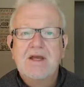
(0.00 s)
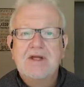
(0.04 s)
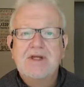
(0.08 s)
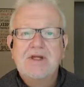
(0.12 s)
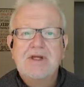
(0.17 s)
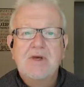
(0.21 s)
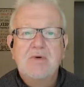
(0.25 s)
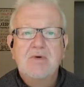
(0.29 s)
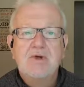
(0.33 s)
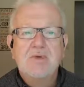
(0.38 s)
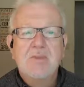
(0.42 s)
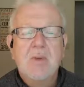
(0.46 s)

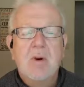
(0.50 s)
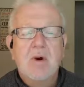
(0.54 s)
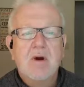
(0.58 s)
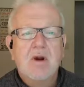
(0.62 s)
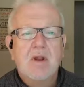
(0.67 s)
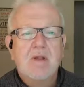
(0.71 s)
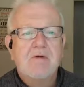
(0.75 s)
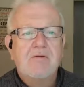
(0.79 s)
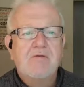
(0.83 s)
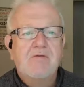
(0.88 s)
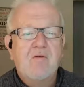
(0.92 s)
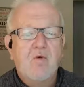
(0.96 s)
She was
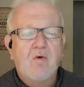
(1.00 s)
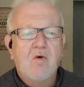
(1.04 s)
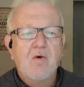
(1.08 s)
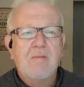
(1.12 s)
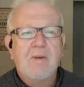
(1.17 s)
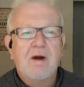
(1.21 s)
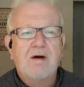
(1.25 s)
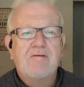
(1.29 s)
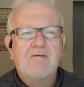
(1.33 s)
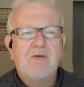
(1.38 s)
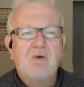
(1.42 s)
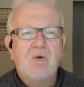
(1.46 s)
part of the
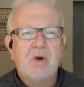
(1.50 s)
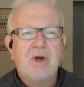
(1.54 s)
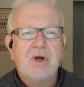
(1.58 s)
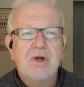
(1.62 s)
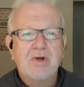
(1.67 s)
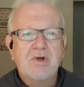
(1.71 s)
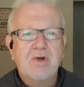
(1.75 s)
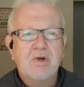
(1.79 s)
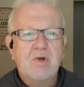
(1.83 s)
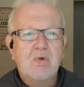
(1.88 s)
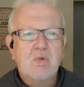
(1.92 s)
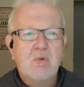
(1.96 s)

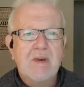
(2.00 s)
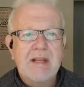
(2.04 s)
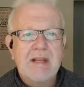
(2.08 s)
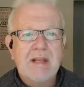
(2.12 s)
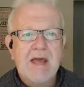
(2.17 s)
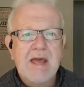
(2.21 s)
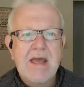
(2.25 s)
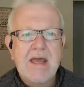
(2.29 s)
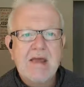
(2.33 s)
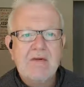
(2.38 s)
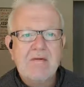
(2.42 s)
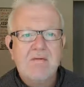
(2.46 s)
4x400
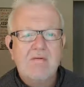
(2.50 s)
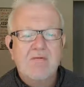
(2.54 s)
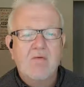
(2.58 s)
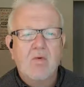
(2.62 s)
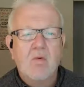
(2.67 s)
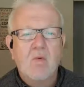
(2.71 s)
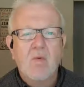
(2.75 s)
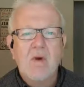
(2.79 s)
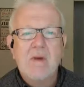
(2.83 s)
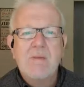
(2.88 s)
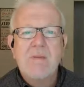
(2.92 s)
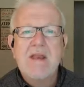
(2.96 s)
relay
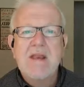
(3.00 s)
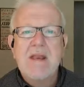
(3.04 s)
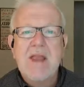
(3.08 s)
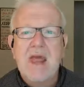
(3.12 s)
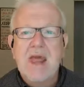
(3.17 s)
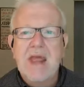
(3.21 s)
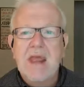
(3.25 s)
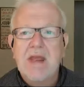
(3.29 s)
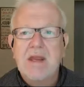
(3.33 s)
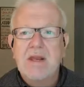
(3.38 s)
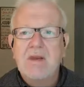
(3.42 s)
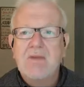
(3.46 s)
for women,
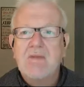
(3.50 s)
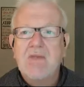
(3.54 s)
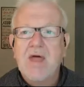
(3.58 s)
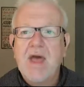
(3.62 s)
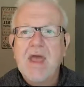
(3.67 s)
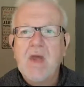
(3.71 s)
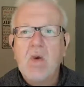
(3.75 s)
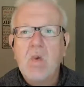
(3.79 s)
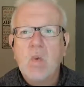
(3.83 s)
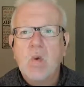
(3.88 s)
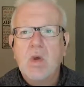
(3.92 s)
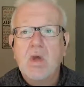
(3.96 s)
and
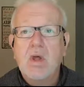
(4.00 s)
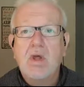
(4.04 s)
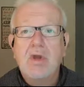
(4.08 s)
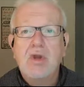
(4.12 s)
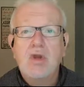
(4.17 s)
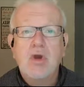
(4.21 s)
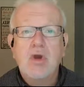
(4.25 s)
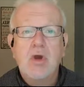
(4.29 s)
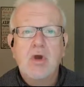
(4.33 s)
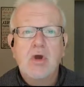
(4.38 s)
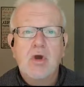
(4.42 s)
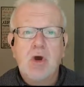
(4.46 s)
they
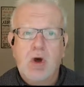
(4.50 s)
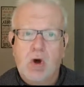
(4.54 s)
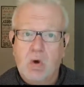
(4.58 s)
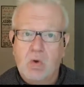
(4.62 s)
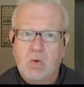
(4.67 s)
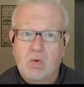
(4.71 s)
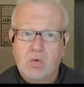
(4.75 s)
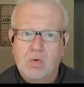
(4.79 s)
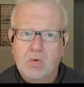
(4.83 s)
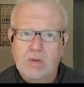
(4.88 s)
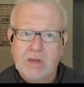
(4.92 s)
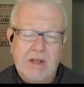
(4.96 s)
won
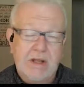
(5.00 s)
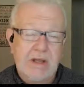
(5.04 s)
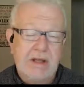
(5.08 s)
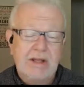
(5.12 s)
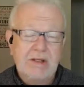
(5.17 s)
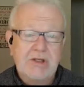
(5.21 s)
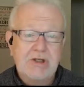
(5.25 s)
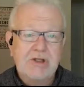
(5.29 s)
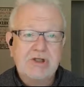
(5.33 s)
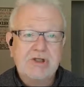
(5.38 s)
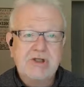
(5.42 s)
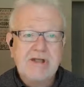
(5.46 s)
gold.
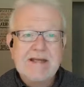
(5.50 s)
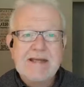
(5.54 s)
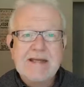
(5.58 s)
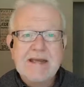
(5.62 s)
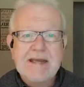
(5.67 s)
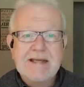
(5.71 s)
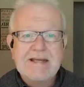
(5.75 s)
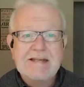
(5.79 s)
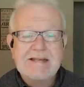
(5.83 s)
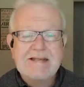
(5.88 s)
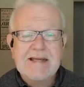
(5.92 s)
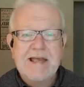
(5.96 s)
And she
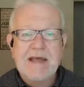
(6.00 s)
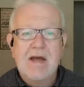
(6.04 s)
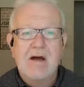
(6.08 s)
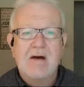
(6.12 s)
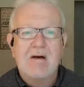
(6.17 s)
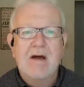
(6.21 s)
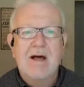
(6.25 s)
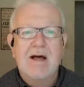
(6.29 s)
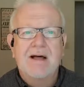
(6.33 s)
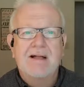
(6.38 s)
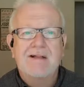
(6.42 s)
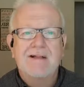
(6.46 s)
has
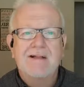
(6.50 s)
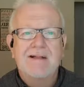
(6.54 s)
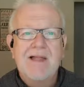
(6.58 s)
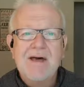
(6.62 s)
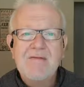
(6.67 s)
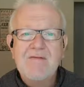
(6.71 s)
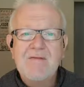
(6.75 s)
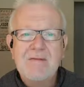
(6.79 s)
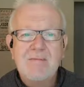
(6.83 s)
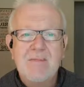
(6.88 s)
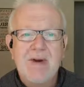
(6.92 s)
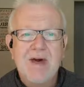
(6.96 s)
now
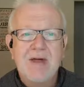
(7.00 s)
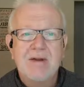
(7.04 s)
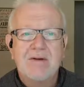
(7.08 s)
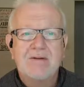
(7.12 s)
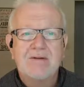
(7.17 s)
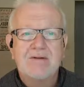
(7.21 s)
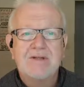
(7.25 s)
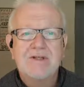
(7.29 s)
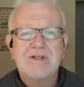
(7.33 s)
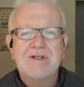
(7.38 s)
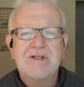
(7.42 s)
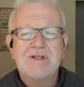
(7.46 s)
11
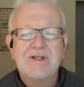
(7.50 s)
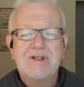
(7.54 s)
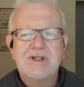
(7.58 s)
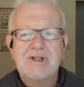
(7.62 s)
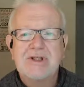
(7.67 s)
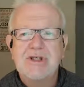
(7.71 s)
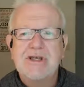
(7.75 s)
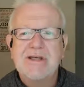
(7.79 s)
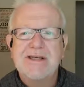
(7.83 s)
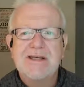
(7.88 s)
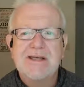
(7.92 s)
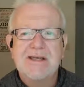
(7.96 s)
medals.
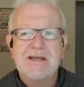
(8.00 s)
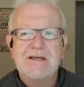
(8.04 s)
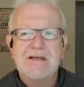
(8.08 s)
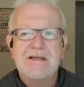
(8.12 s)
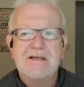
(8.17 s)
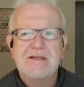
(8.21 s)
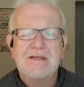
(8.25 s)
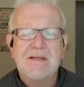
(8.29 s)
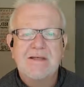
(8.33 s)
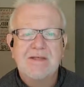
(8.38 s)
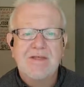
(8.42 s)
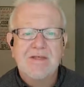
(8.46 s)
She
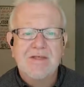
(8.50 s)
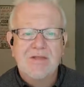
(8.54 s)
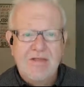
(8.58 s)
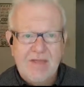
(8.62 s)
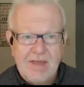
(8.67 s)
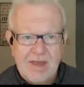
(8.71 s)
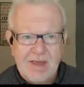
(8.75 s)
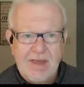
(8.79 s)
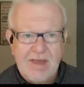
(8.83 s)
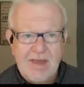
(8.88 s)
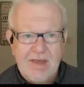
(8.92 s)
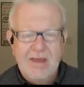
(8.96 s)
is
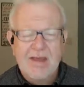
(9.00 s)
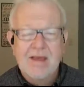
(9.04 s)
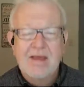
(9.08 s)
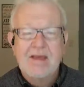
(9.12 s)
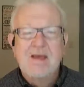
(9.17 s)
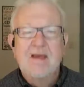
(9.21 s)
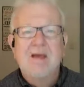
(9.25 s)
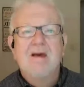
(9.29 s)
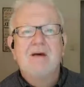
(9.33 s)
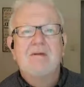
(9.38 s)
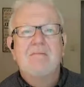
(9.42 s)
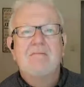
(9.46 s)
the
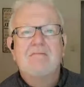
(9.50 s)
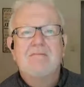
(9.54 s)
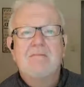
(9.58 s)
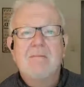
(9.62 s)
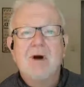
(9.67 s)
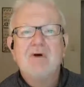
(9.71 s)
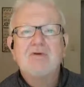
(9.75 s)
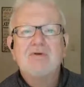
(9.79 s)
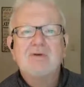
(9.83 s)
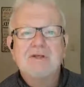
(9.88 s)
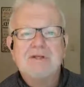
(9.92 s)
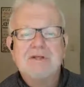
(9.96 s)

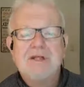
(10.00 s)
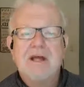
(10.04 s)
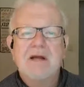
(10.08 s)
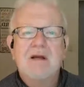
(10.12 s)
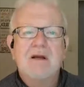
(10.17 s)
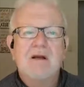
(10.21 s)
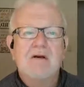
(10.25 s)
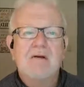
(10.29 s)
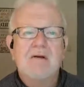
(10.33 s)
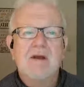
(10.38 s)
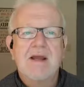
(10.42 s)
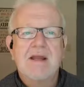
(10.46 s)
most
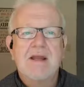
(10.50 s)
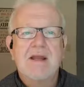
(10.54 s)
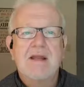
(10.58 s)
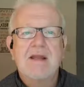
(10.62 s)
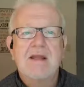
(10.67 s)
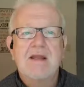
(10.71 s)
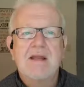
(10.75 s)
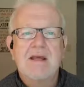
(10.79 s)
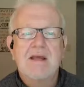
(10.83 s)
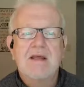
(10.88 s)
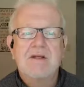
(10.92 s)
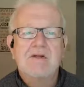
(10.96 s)

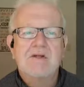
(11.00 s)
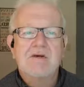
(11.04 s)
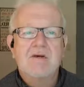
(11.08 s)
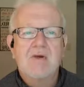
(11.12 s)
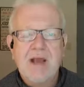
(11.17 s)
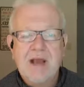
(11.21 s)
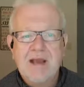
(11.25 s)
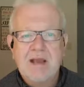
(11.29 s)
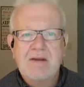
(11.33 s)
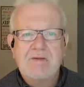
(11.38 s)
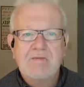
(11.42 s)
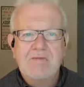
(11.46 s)
decorated
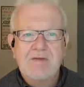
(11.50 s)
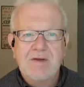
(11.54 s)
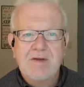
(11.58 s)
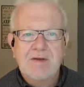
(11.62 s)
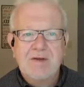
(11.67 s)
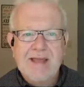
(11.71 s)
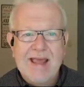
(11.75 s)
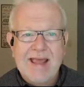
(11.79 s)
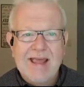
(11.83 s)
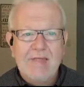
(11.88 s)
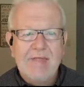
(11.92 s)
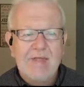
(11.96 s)
track and
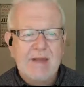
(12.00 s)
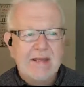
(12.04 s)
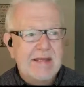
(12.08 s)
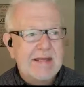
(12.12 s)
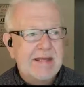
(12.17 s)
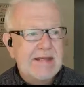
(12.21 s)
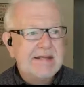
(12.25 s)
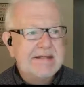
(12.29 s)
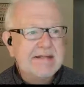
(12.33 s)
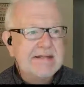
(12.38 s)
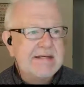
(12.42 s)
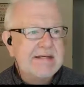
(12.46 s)
field
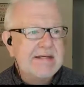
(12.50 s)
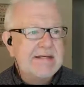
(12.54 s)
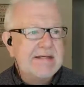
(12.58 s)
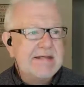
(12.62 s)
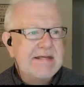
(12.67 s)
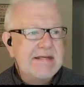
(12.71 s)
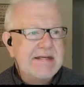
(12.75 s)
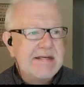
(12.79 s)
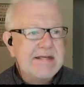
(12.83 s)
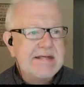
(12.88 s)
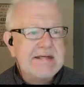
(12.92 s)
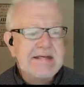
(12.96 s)
athlete
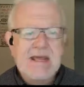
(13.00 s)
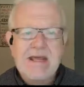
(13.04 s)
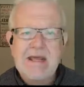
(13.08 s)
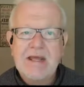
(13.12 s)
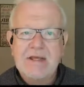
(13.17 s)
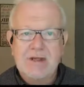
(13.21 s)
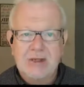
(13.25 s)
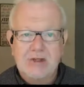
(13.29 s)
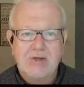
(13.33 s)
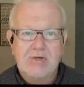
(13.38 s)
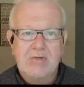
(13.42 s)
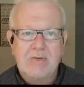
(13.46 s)
in
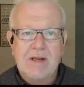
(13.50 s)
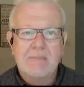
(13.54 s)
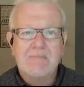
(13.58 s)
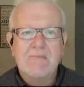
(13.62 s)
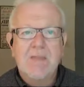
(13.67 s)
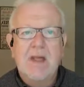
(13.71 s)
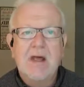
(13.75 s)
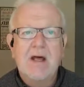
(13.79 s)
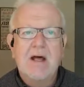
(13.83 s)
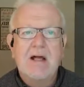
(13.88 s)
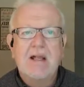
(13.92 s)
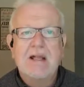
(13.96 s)
history.
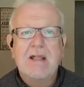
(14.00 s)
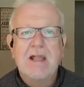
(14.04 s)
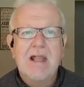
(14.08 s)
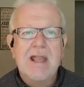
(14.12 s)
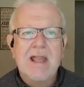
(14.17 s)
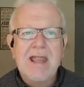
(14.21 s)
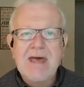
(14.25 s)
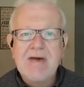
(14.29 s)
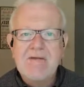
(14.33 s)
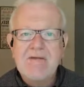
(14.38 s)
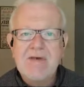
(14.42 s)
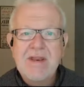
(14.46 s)

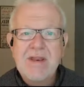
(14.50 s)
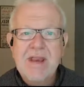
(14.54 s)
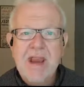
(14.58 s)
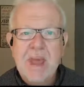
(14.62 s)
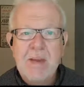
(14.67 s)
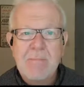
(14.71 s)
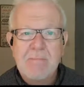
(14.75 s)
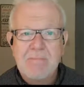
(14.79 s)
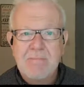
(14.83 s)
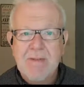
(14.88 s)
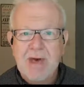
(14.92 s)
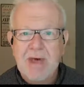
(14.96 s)

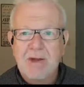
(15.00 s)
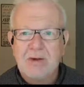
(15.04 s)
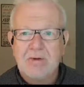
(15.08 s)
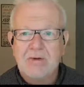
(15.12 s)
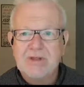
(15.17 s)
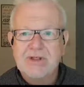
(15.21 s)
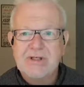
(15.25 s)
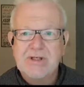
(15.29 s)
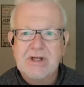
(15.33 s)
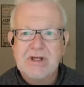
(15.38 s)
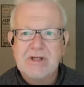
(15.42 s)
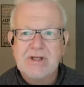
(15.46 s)
11
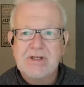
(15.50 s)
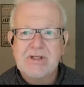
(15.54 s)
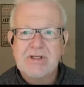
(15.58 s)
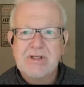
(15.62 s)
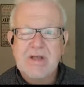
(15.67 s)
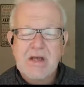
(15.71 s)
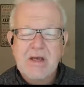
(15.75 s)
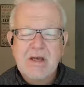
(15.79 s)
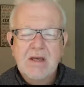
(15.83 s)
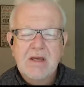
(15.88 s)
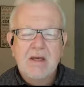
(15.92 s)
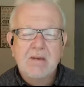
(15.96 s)
medals. She has
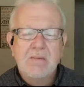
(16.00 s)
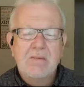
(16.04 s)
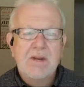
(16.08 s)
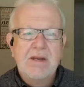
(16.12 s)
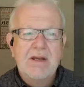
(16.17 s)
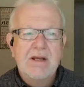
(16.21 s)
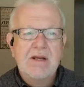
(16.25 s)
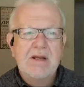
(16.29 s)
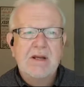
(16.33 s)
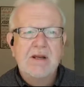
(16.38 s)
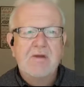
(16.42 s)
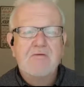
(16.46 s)

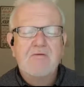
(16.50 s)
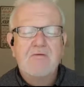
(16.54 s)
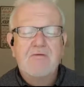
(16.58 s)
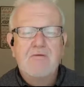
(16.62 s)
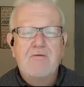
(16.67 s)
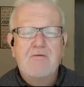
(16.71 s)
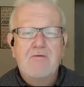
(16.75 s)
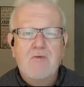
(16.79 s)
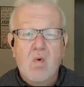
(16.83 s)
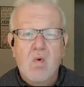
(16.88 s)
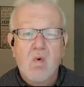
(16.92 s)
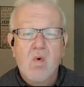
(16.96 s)
competed in
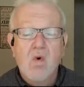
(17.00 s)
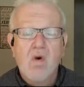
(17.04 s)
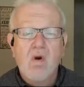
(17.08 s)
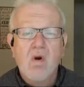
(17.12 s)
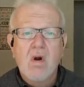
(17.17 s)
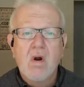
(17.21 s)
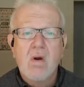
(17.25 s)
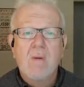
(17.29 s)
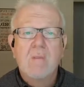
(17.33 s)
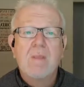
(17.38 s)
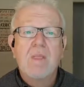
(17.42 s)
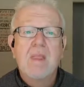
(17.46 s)

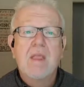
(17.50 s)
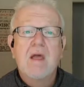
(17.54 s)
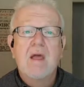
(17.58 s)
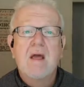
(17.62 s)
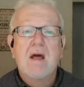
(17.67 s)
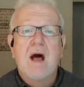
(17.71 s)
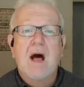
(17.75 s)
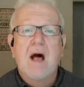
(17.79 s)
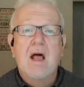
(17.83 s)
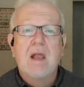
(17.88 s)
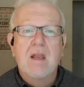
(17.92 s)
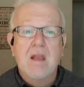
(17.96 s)
4
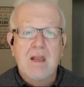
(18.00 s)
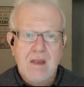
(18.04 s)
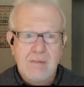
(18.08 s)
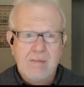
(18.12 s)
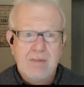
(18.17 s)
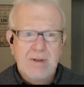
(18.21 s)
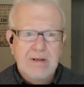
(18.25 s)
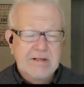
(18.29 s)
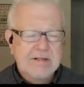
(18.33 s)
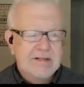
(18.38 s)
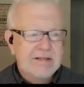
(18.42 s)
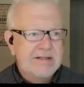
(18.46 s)

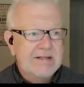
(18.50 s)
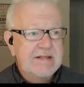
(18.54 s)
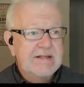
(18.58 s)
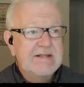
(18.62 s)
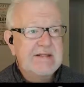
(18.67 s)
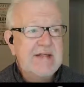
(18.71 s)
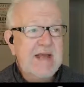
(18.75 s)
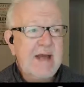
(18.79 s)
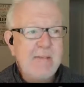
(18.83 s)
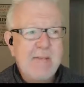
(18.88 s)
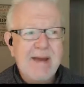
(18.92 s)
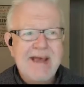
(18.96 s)
Olympics, and this
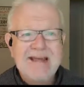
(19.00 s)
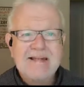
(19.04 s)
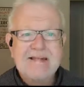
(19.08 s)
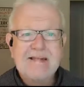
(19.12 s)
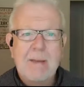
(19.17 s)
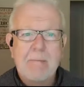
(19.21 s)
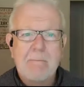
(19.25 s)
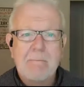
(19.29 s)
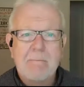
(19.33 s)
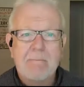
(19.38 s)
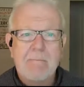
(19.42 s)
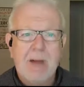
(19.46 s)
time as
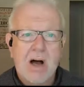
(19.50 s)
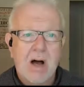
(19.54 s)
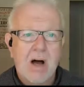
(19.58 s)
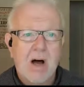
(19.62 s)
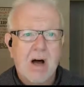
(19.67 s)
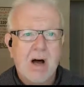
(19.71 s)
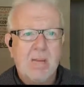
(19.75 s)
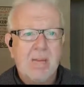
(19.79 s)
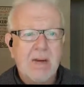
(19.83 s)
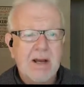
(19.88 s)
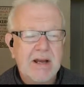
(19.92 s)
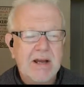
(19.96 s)
a mom.